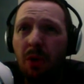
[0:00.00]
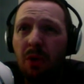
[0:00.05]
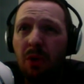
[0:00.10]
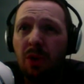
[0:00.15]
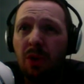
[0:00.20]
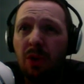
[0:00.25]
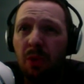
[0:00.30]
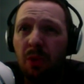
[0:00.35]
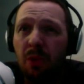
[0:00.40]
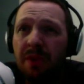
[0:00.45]

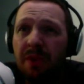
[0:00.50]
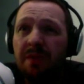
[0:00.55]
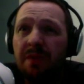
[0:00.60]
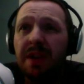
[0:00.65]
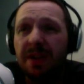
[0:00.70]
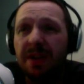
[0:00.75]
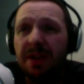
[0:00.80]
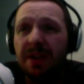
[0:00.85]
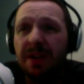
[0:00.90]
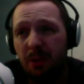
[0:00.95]

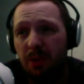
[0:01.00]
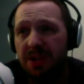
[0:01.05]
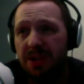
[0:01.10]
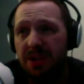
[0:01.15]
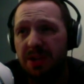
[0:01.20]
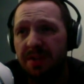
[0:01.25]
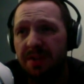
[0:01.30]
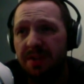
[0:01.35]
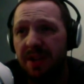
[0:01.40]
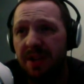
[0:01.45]
horrific they were
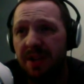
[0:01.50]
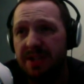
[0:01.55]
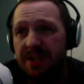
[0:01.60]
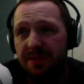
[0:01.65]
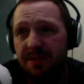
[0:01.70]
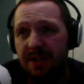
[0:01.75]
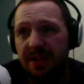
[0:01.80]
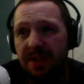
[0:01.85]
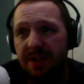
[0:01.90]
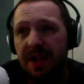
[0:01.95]

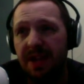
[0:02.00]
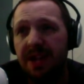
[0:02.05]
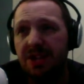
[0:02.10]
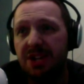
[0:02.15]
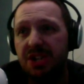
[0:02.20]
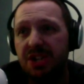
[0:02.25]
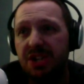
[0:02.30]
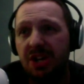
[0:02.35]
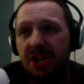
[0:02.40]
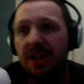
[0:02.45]
defensively last
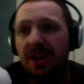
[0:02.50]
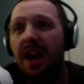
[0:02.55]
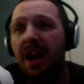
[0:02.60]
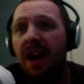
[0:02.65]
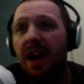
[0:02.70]
year, and